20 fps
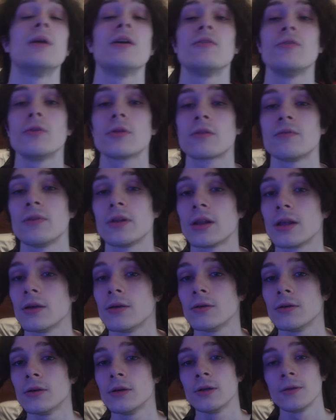my first
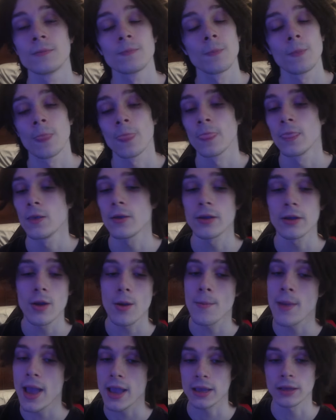video. You can
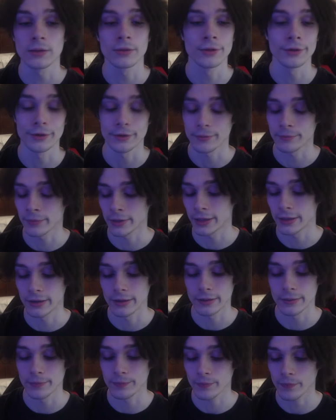go back and look,
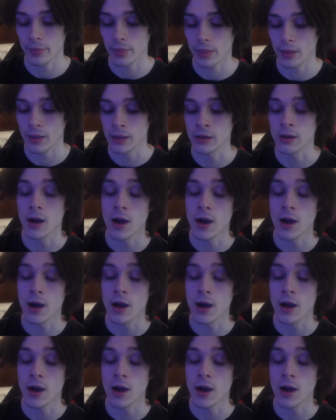but in